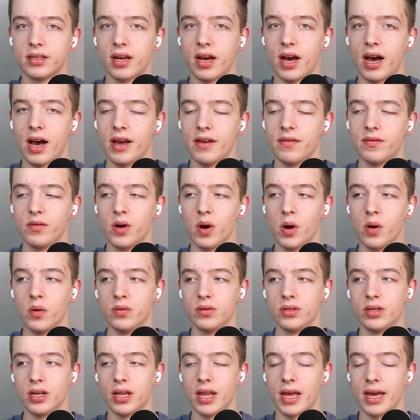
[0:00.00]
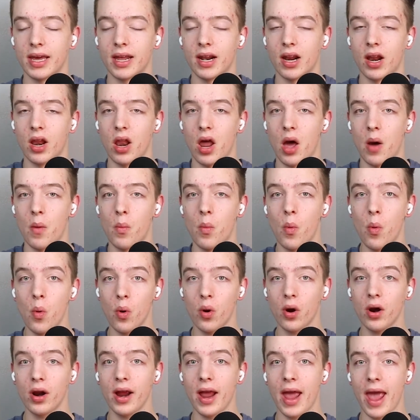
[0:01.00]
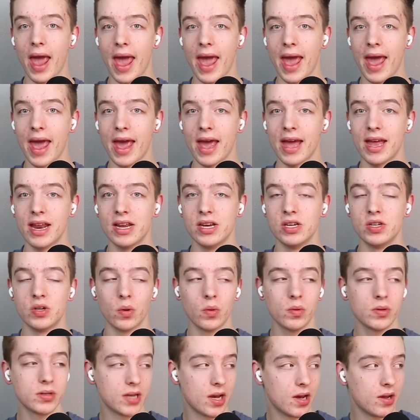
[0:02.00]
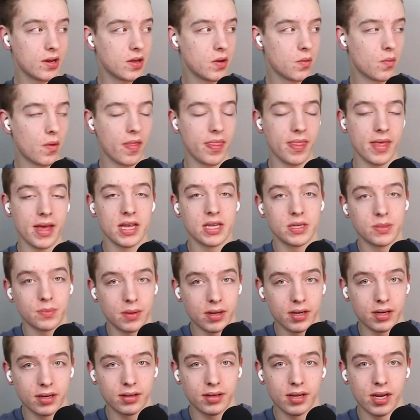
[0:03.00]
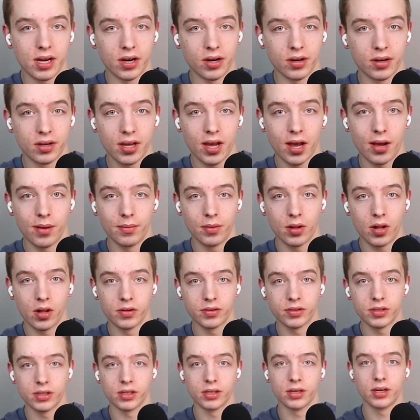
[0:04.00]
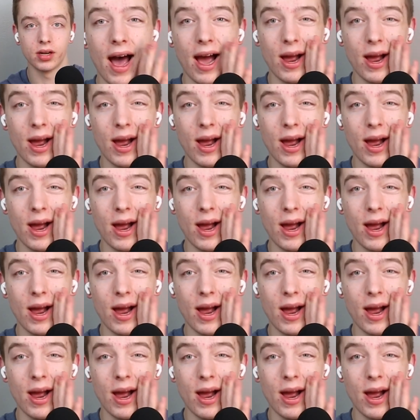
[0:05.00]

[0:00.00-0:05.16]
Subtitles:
I've grown to like it a lot more, and don't tell anyone this, but here, come closer.